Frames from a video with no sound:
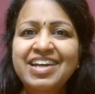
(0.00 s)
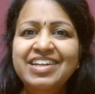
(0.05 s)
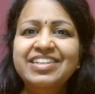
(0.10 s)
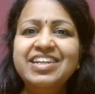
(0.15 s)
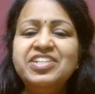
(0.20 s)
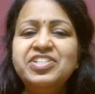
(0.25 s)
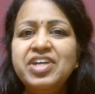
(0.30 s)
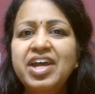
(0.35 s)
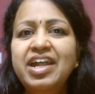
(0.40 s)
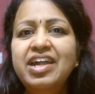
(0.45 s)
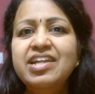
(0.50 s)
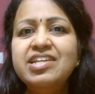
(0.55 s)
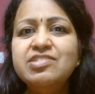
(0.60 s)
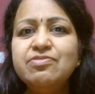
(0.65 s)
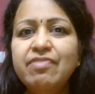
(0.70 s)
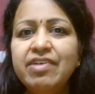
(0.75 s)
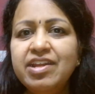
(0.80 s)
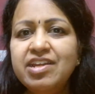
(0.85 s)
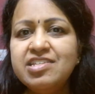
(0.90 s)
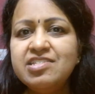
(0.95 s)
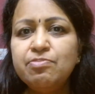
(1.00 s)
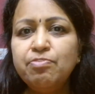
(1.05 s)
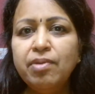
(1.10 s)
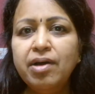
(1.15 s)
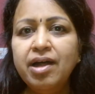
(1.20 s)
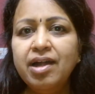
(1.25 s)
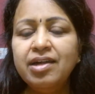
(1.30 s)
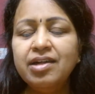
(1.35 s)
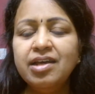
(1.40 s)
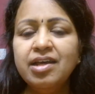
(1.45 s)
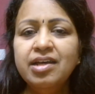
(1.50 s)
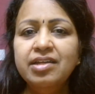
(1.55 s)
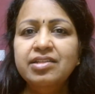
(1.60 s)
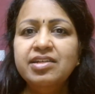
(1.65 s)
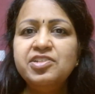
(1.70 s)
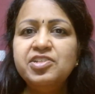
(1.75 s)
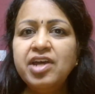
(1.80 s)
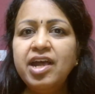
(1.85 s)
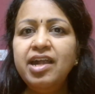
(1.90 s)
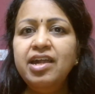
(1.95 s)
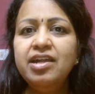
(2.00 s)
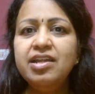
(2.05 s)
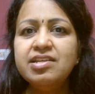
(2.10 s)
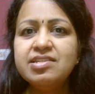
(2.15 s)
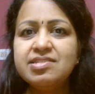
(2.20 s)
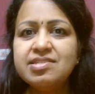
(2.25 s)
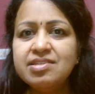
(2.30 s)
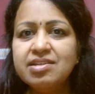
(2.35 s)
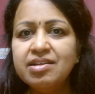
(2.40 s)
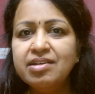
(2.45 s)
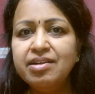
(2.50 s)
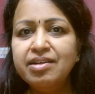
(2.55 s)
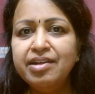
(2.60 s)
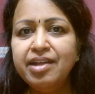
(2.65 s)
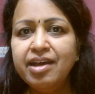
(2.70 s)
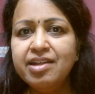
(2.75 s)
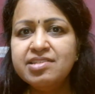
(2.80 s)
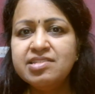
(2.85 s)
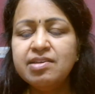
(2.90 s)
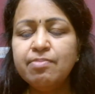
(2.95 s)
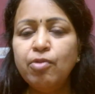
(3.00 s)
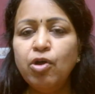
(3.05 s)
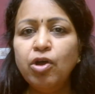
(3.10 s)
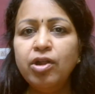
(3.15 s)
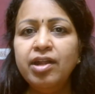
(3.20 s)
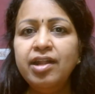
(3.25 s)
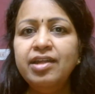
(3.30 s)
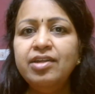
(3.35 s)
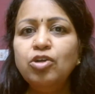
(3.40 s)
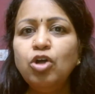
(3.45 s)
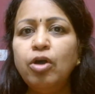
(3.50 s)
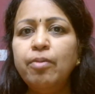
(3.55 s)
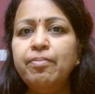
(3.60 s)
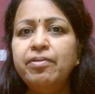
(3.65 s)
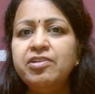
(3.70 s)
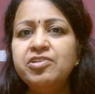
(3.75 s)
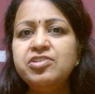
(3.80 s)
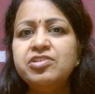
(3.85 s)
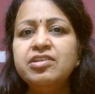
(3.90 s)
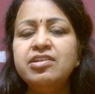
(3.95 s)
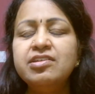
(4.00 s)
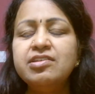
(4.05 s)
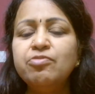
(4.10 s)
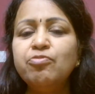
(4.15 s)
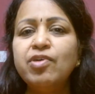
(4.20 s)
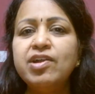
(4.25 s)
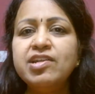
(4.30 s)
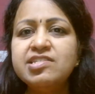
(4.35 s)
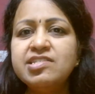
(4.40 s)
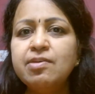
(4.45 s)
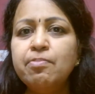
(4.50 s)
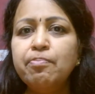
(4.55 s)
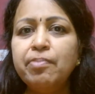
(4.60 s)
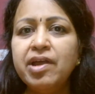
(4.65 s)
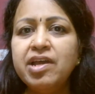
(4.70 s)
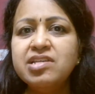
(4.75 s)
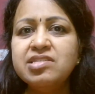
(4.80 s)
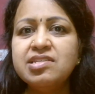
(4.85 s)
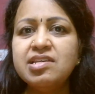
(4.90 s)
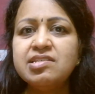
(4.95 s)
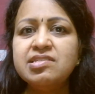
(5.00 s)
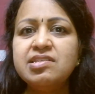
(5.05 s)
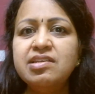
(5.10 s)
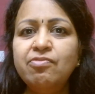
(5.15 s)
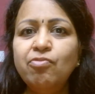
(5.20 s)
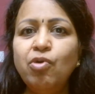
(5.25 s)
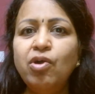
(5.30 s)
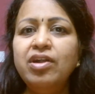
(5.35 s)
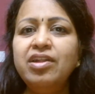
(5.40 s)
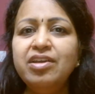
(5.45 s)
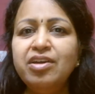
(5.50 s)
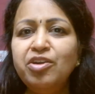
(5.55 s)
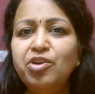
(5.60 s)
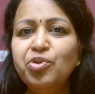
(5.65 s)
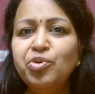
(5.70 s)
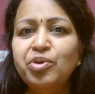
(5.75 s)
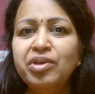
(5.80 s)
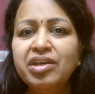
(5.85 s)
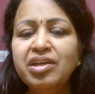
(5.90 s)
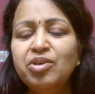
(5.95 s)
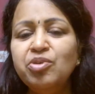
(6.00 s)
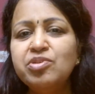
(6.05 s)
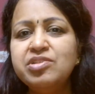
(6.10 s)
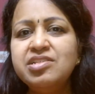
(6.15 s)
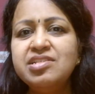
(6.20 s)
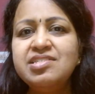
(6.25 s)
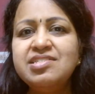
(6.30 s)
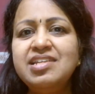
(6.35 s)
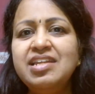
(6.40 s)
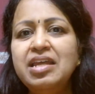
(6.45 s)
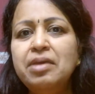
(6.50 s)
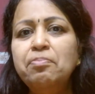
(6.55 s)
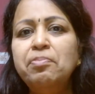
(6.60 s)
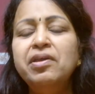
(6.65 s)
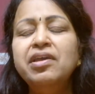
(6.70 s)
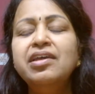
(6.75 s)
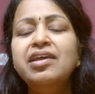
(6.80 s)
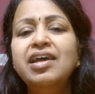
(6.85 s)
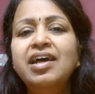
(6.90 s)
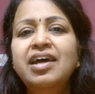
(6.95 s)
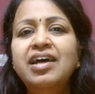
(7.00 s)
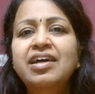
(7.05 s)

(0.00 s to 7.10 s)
the child is very smart, the child has done some online competition and won some prizes, see what you are doing, you're just sleeping,